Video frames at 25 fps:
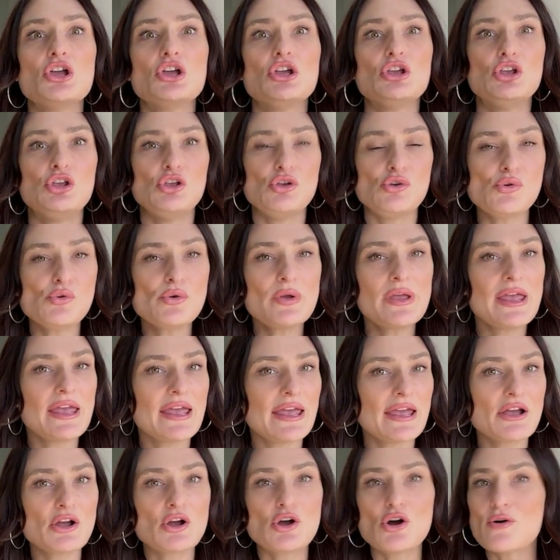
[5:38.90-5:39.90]
you
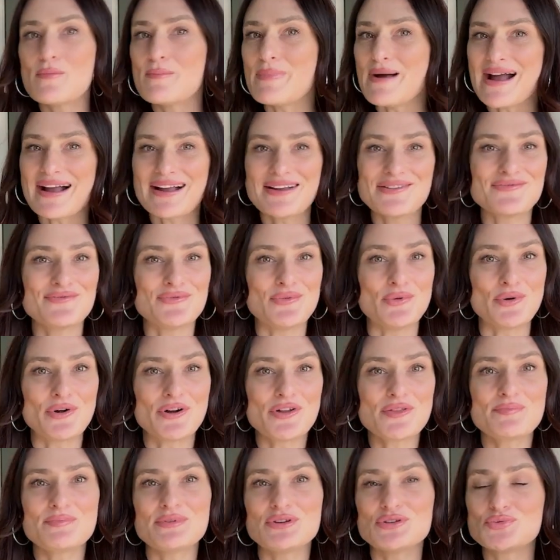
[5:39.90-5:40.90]
can't go back and
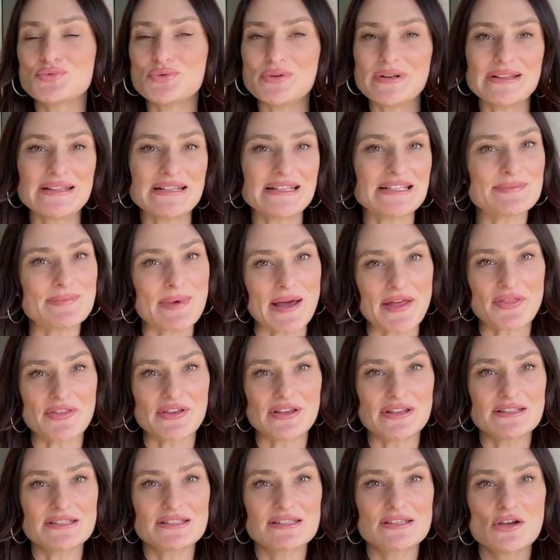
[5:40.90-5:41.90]
forth between these
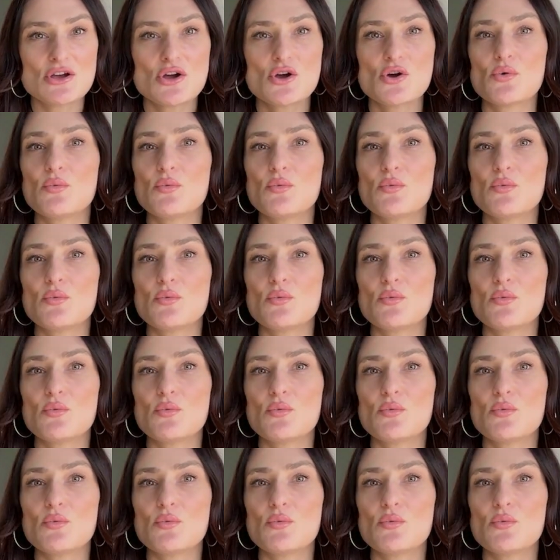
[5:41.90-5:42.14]
methods.